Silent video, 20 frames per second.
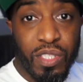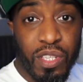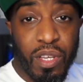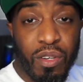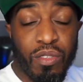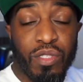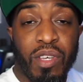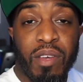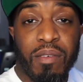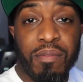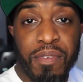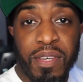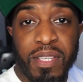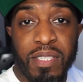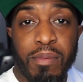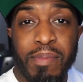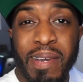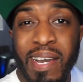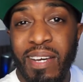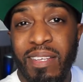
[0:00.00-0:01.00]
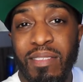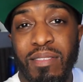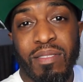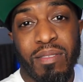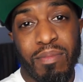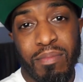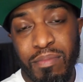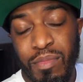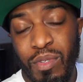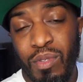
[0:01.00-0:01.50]
to know certain things about
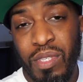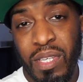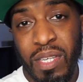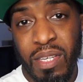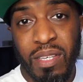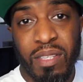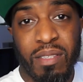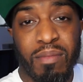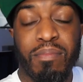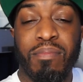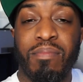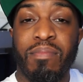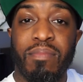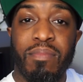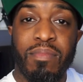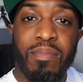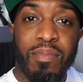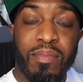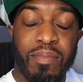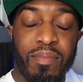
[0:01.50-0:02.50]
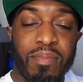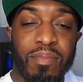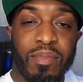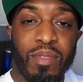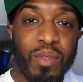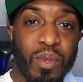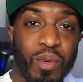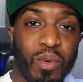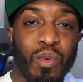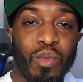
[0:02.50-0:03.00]
music and
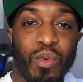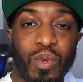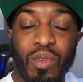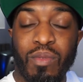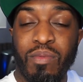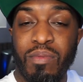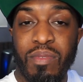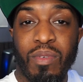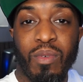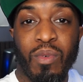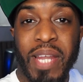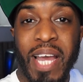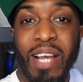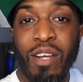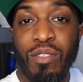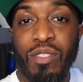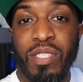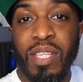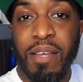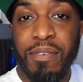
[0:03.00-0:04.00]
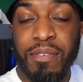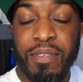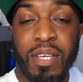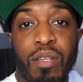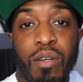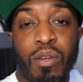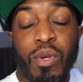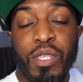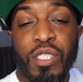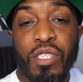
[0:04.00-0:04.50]
all that good stuff.
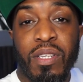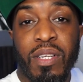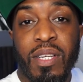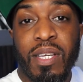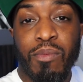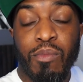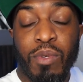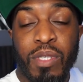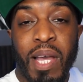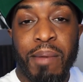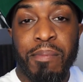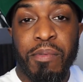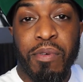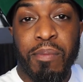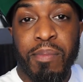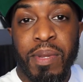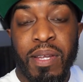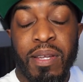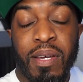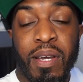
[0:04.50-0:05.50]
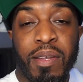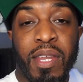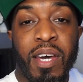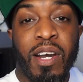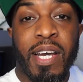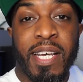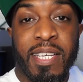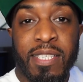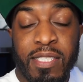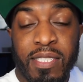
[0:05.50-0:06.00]
A question was coming from an
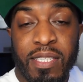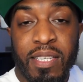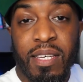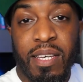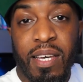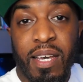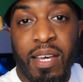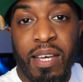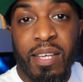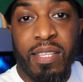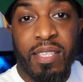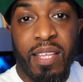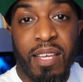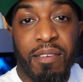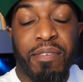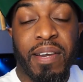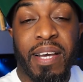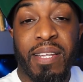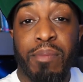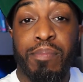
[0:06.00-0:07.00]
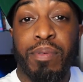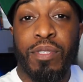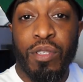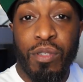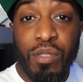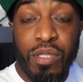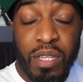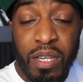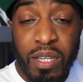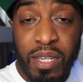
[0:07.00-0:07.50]
artist. They found a
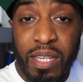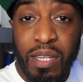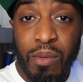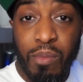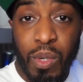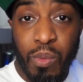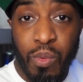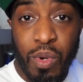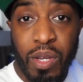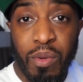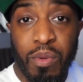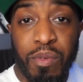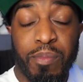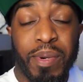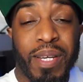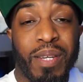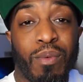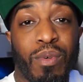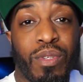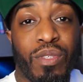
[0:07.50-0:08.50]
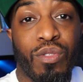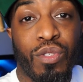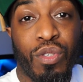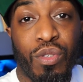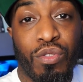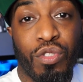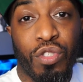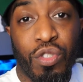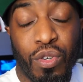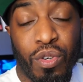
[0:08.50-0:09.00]
producer that they want to work with, but they wasn't too
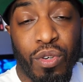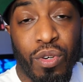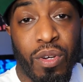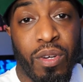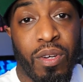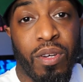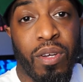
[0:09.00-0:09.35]
sure